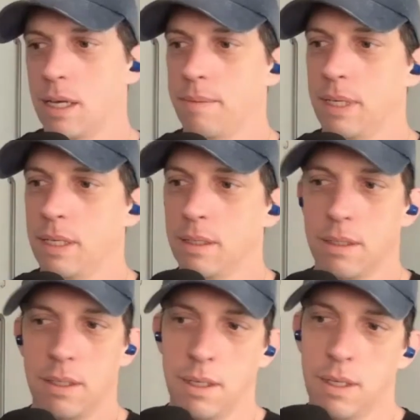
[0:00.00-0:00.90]
I
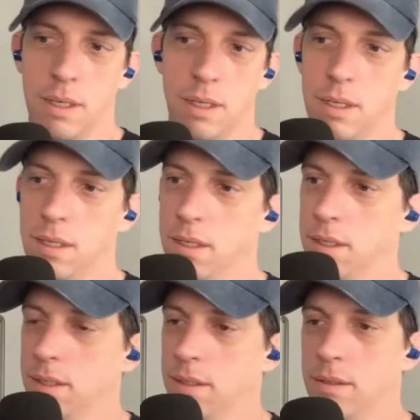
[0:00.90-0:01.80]
mean,
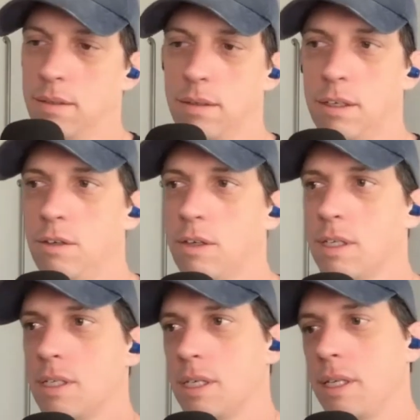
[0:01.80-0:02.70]
you
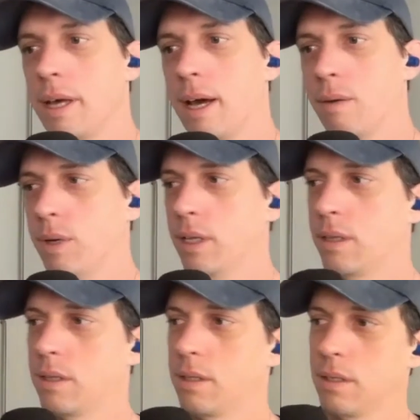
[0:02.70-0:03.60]
can see that
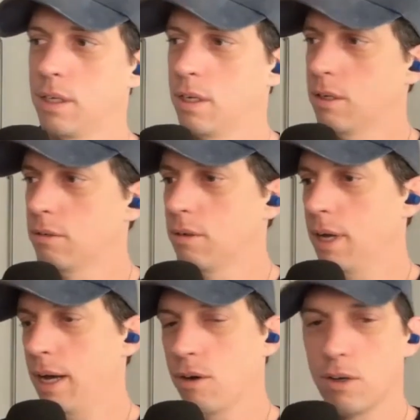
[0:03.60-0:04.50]
with,
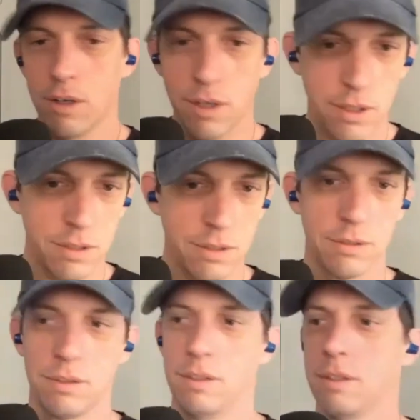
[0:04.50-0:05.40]

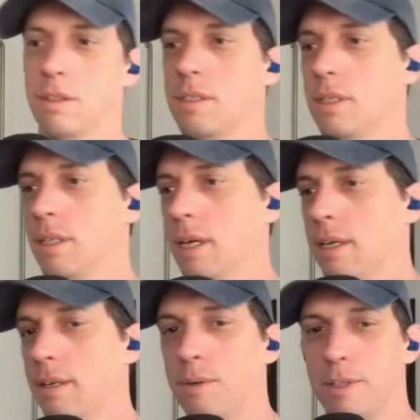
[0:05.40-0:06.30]
alcohol. You can see
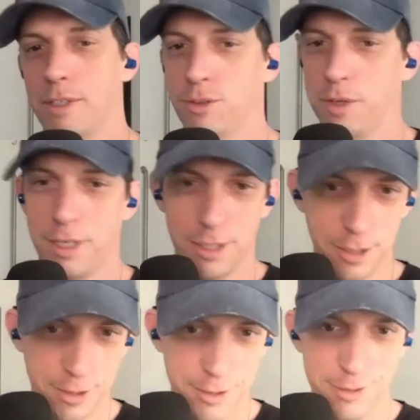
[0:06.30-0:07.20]
that with drug
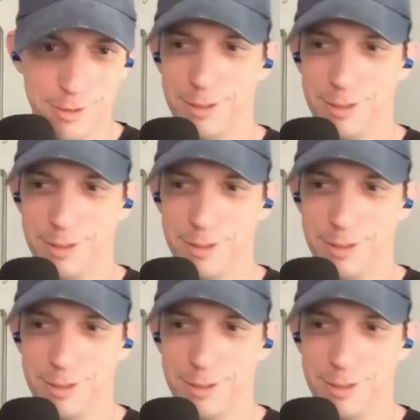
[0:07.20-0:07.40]
use.